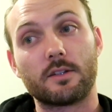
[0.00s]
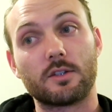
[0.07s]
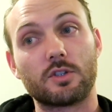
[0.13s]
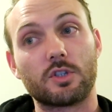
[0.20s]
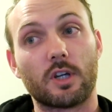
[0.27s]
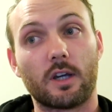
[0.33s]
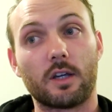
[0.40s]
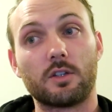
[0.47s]
to
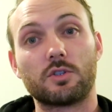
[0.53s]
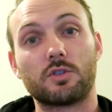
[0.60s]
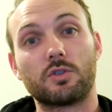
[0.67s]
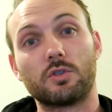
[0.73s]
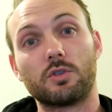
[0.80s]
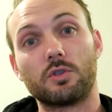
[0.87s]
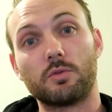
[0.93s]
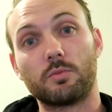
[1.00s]
change
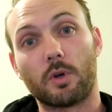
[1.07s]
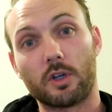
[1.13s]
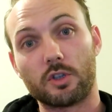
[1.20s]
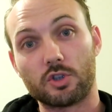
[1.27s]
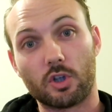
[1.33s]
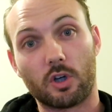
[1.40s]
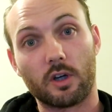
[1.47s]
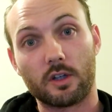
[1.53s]
to my
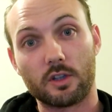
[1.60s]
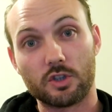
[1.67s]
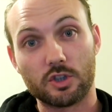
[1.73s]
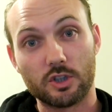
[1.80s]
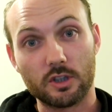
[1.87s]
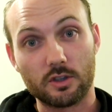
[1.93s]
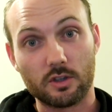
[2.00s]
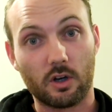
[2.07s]
China
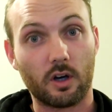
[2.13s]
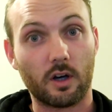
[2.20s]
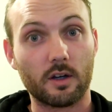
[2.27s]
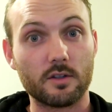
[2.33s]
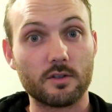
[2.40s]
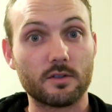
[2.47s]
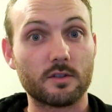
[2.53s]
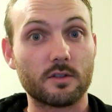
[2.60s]
shit
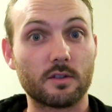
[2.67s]
tires